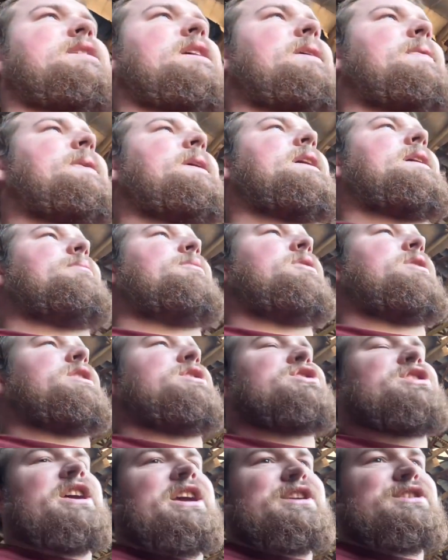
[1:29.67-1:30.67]
I think I'm going to
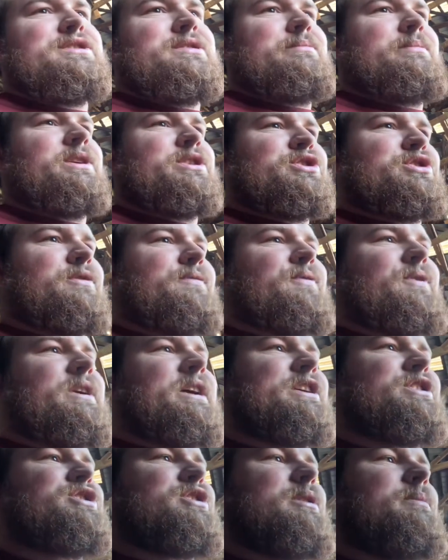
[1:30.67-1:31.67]
change the mixture for
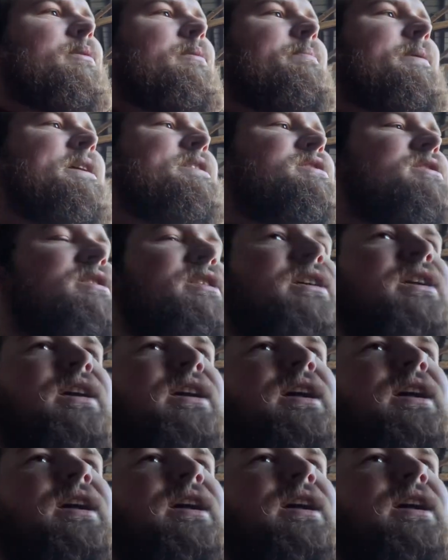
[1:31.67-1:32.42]
next year, but basically